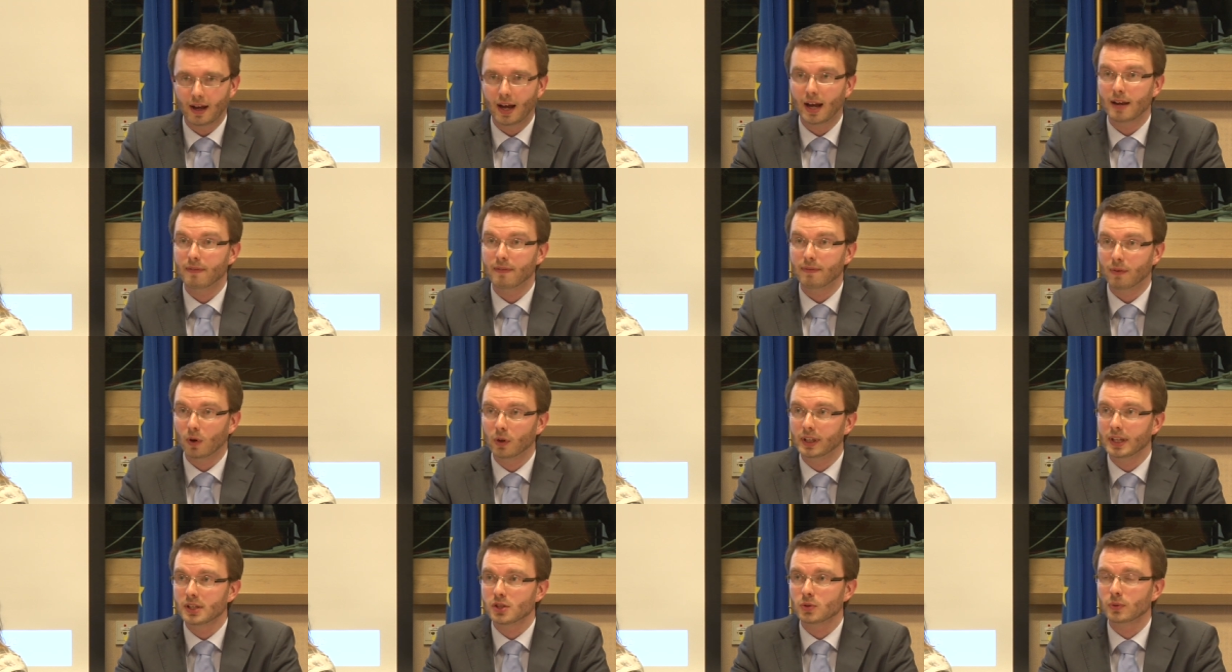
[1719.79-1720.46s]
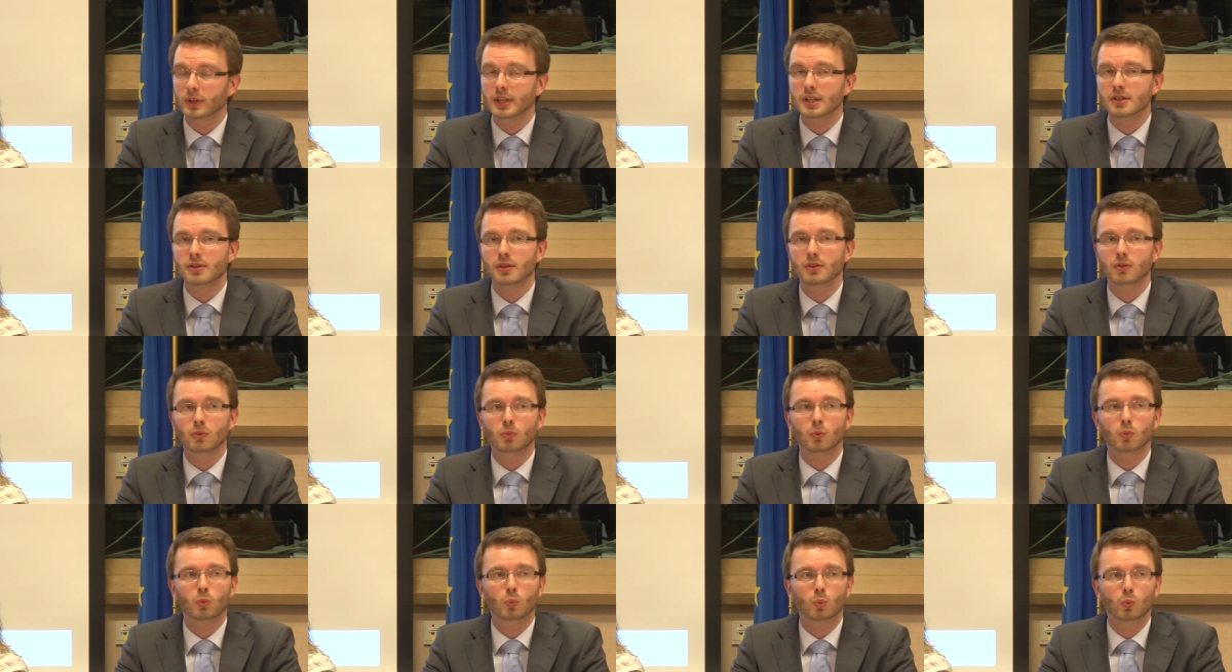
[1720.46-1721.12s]
And for this
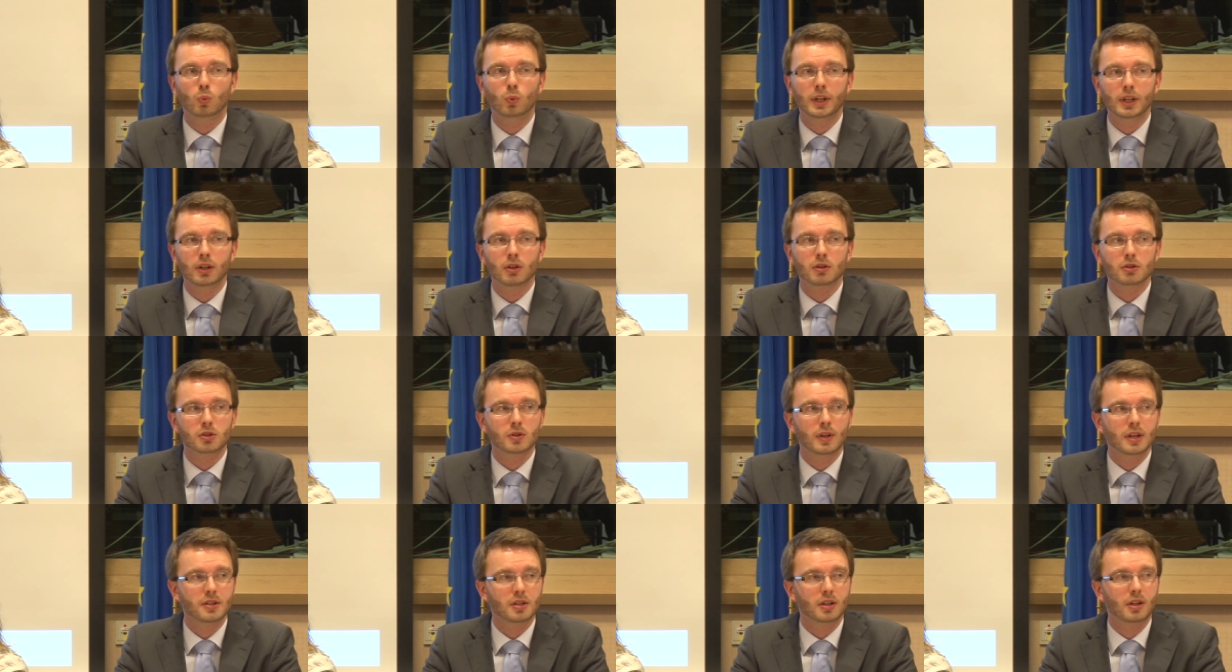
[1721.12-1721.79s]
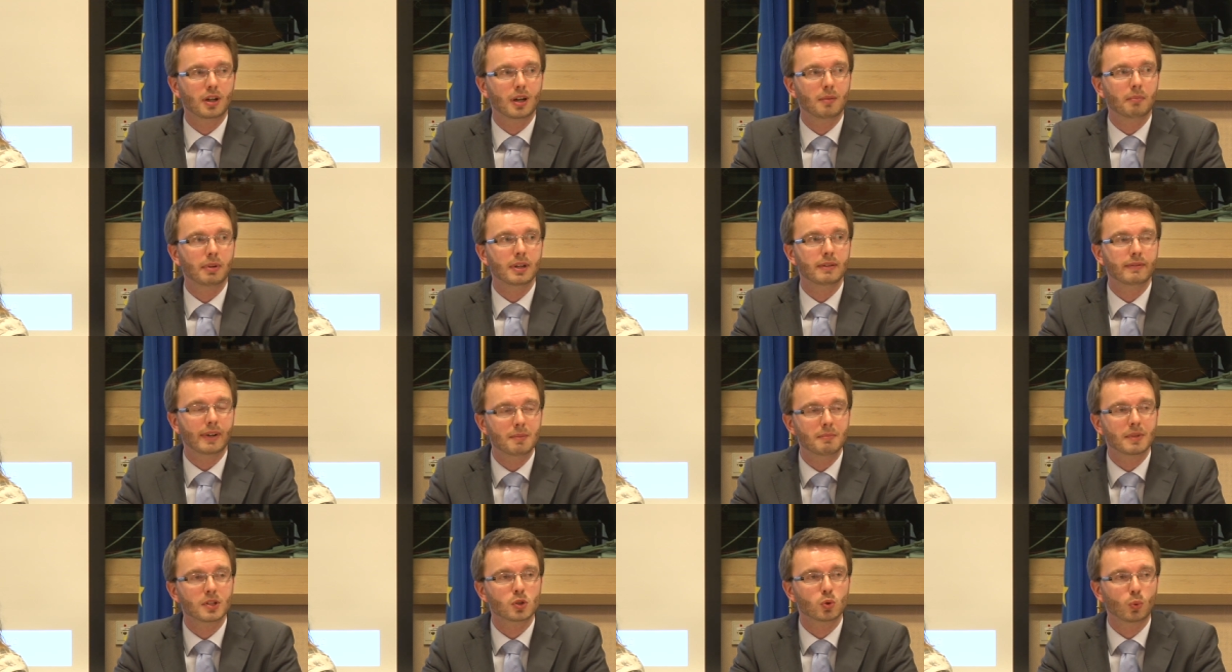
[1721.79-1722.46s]
reason, we also as a company
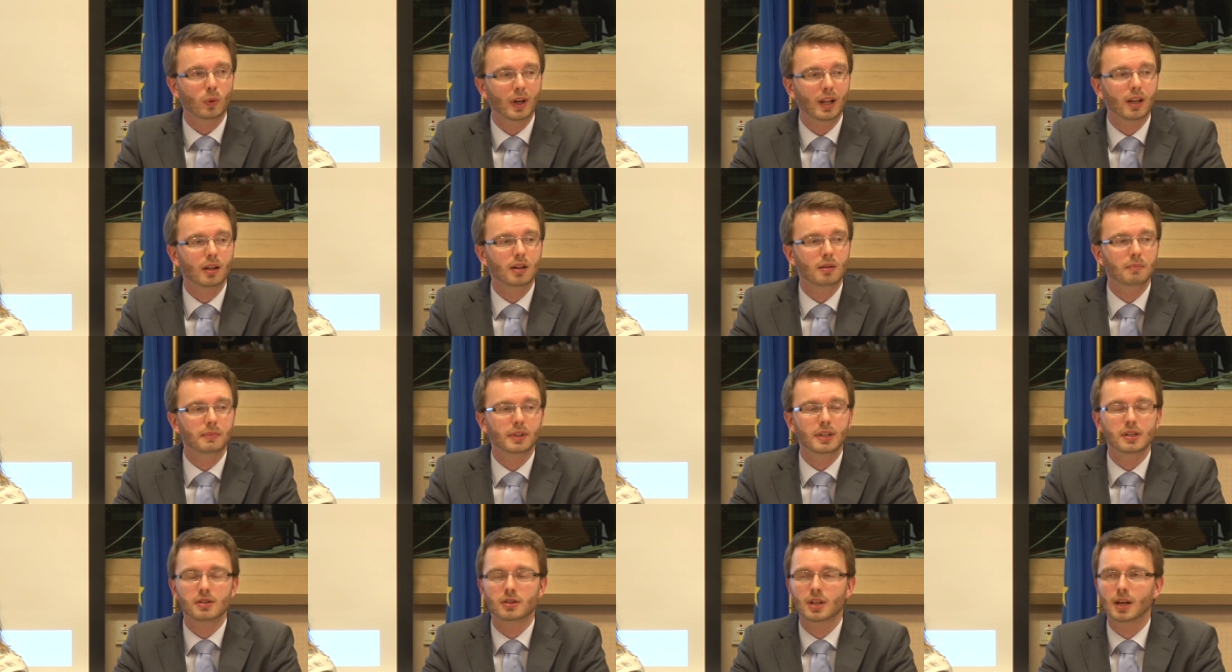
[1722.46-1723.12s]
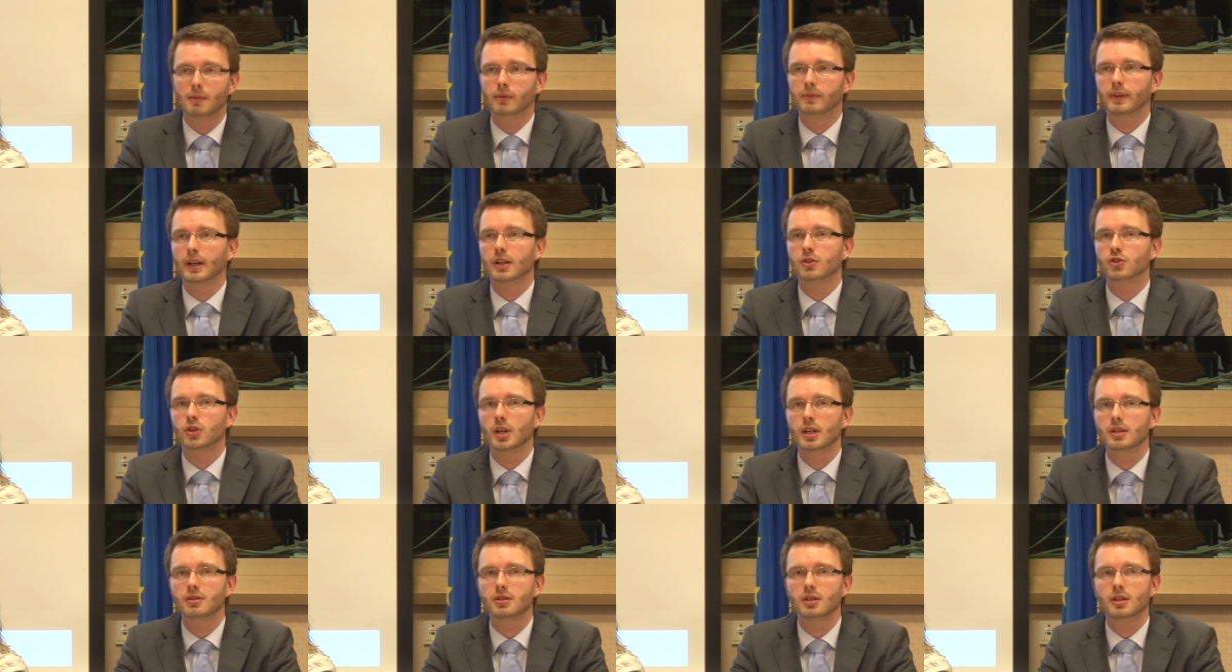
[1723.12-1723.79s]
very much welcome these type of
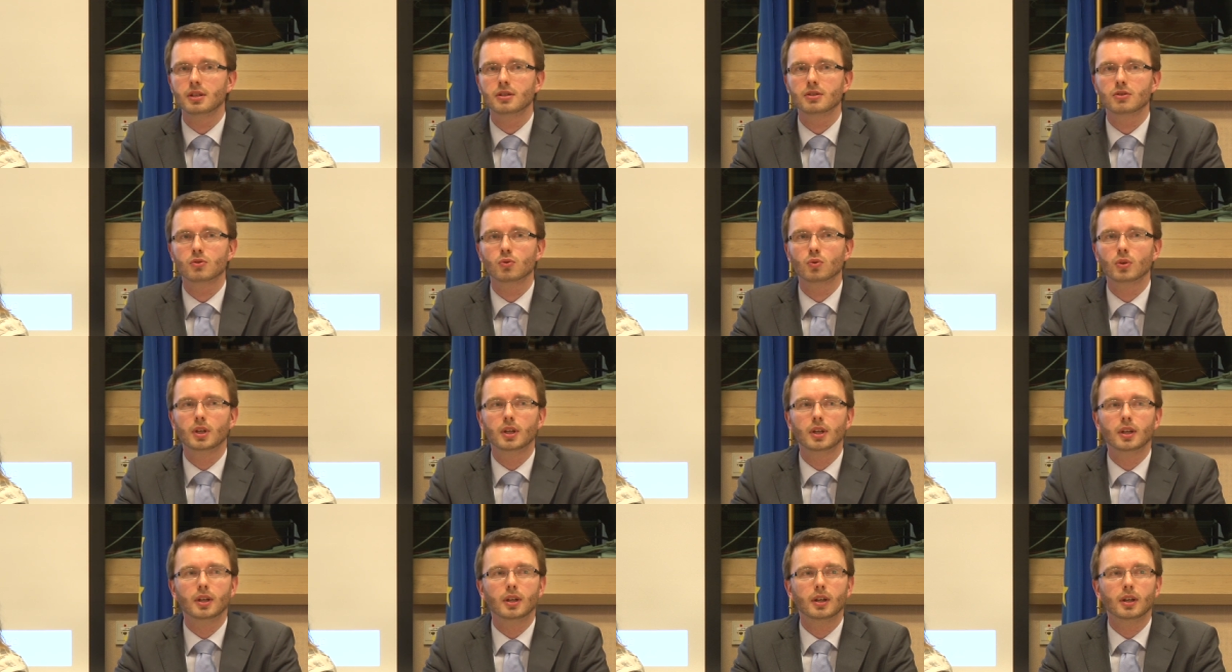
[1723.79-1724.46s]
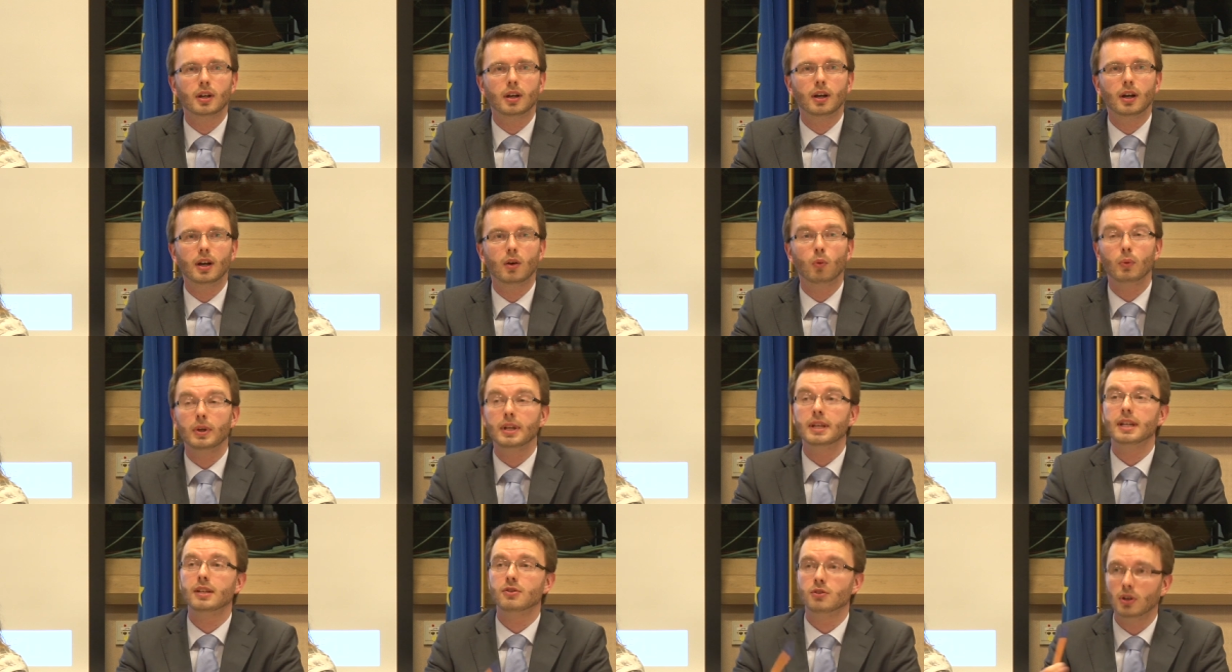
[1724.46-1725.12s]
exchanges.
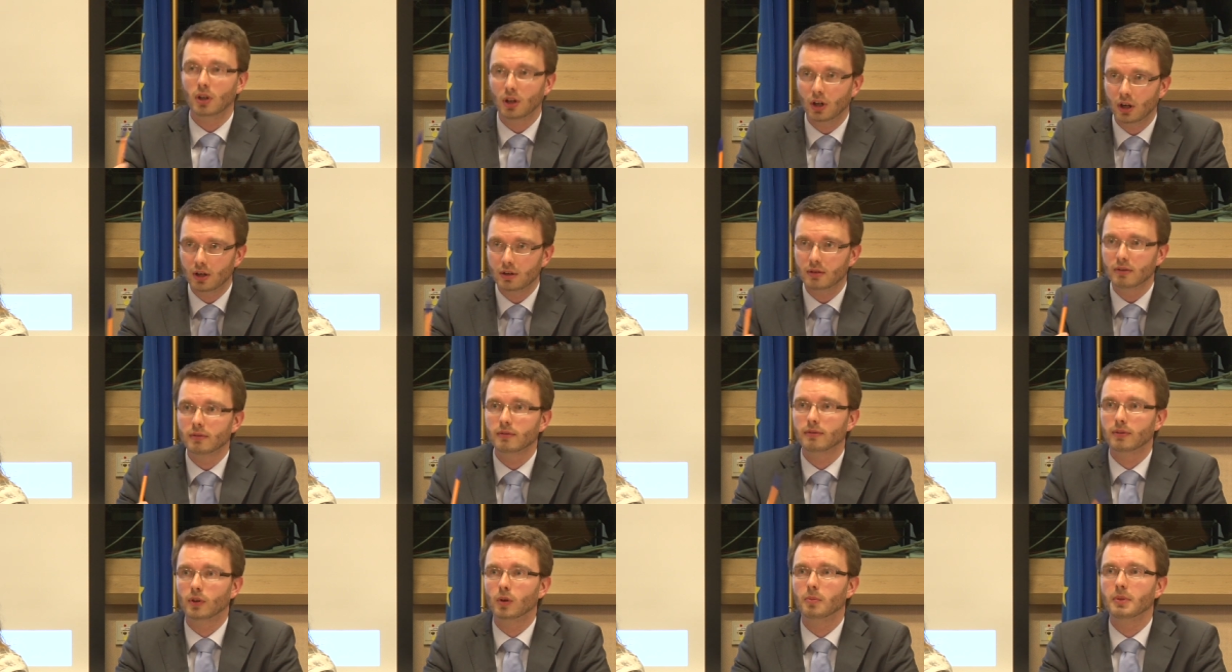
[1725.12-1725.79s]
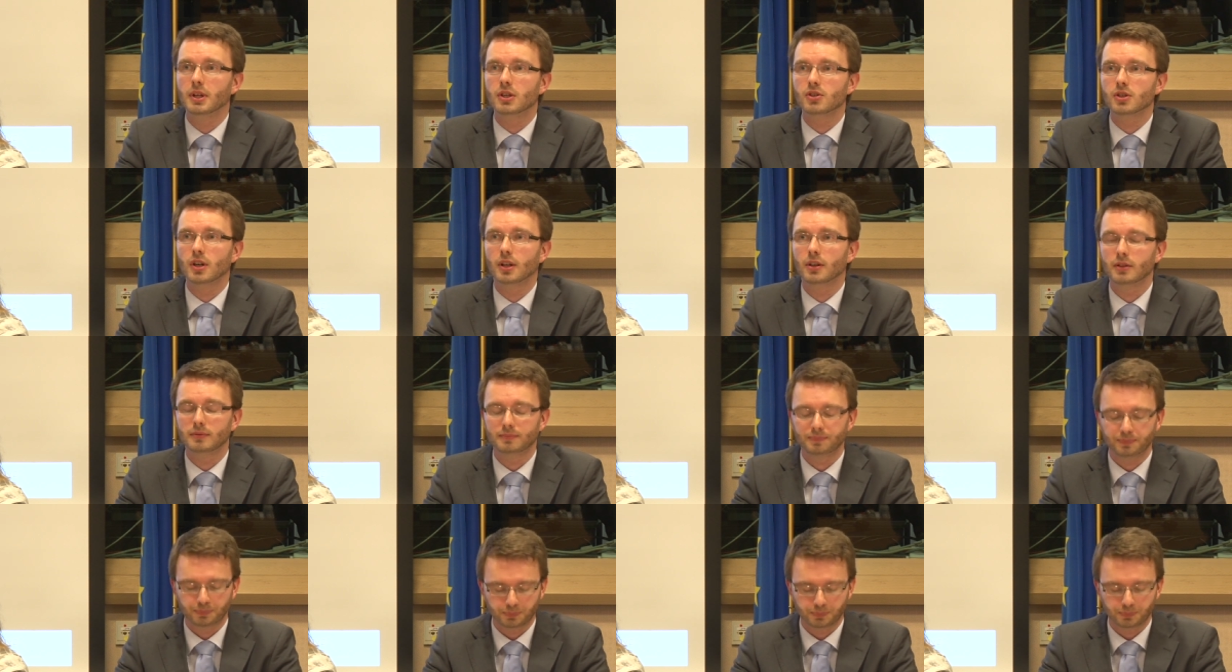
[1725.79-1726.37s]
We need to learn from each other.